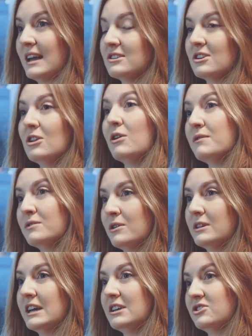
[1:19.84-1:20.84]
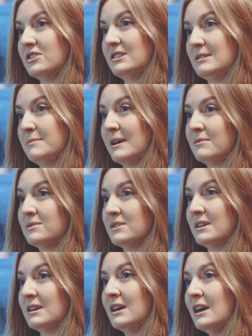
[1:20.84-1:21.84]
gained a lot of knowledge and he's been able
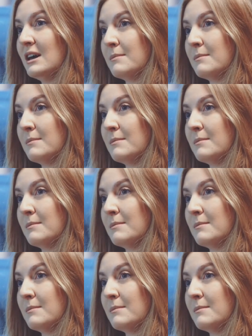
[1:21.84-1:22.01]
to